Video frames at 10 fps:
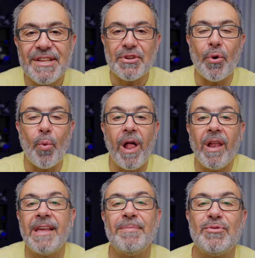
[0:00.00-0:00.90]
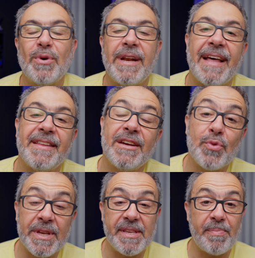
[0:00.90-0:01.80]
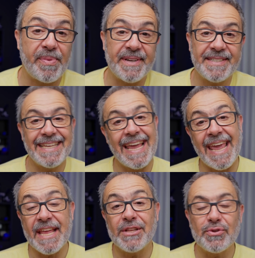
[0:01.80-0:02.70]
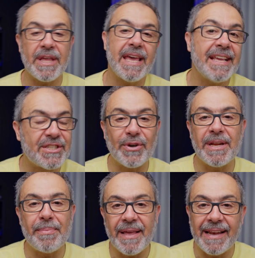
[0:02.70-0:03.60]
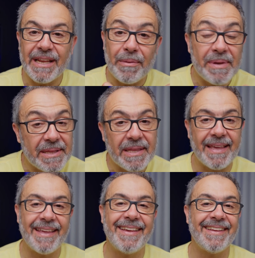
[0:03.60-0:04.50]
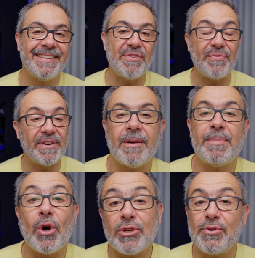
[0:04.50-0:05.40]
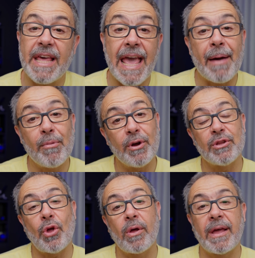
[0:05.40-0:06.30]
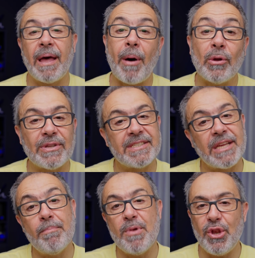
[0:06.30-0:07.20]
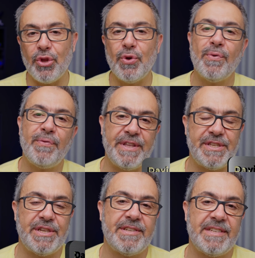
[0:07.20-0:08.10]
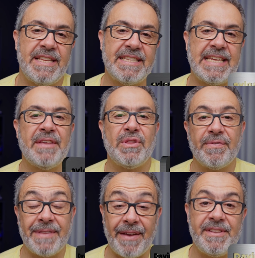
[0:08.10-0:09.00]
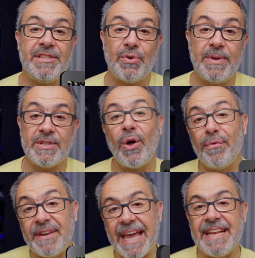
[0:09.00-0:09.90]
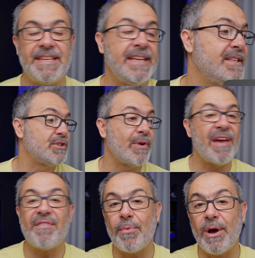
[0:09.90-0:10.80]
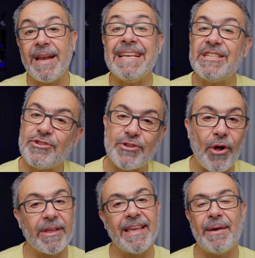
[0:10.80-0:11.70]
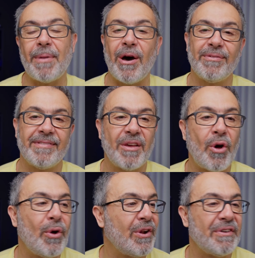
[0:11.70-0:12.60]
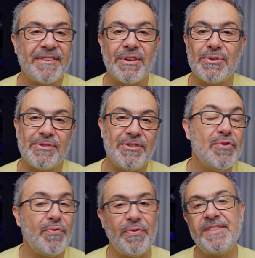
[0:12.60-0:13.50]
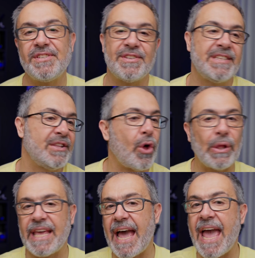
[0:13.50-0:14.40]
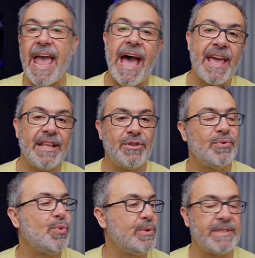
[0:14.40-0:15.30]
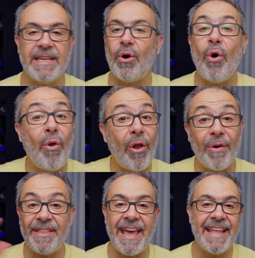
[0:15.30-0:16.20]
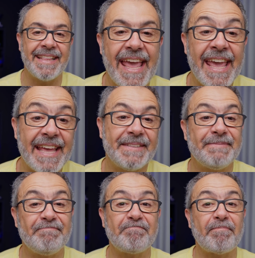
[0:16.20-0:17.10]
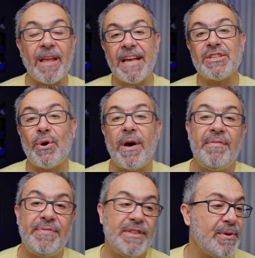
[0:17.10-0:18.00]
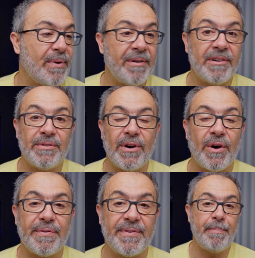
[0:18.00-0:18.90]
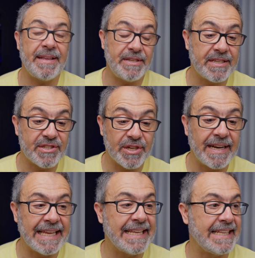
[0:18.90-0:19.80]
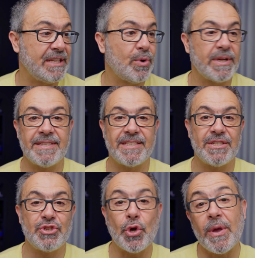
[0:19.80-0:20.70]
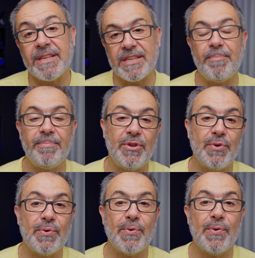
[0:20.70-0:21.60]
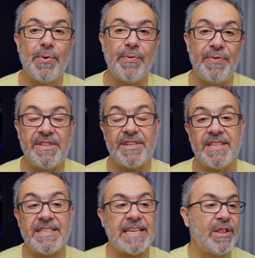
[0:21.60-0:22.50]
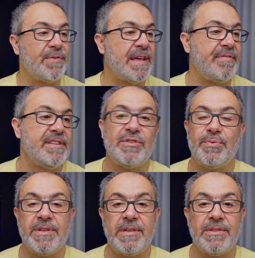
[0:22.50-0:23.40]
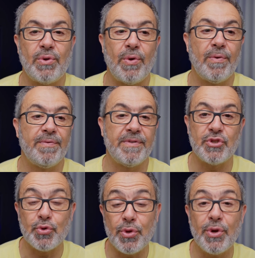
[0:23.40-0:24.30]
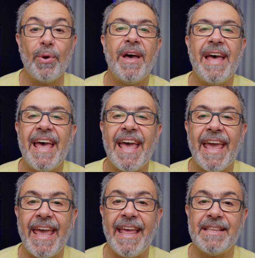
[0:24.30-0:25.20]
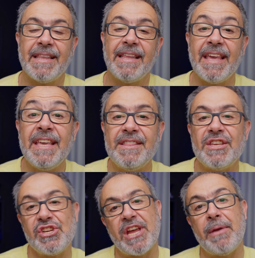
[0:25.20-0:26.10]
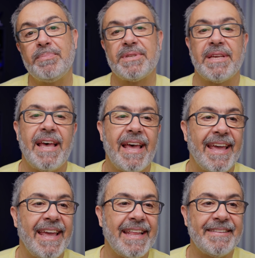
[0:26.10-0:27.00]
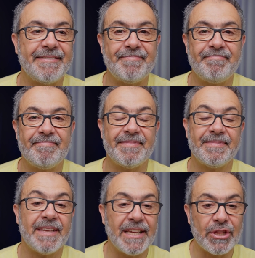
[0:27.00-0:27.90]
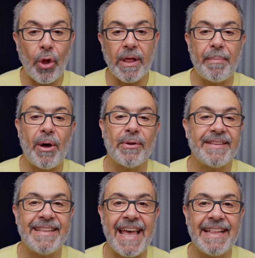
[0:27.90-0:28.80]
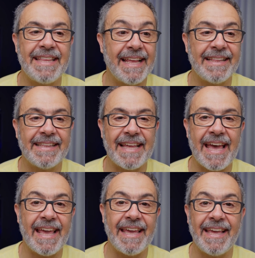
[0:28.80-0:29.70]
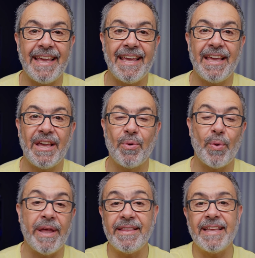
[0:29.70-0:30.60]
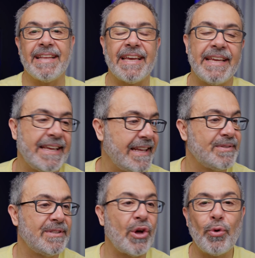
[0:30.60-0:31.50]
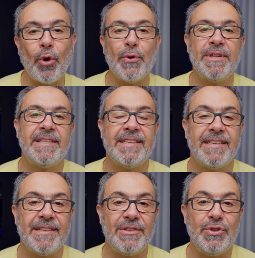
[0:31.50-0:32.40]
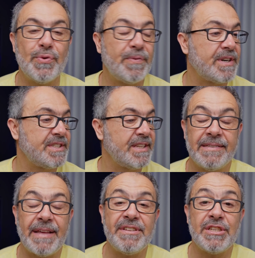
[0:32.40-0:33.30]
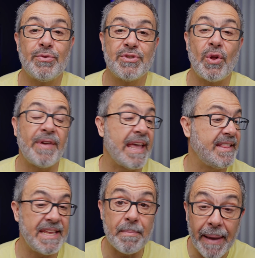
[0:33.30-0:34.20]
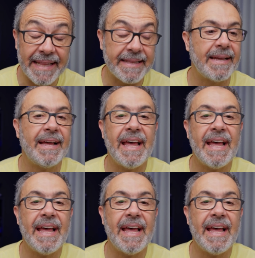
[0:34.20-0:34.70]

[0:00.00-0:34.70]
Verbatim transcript: So welcome to another Quick Tip Thursday and today it's going to be a little bit uh, different because today I'm going to talk about some new features inside of DaVinci Resolve 19. So everyone is talking about all of those new features and all the AI tools and all of that. And I saw a video uh, of Patrick Sterling that he was showing some new features inside of DaVinci Resolve Studio and in the shapes and you talk about that and i went and i downloaded the new version davinci resolve 19 beta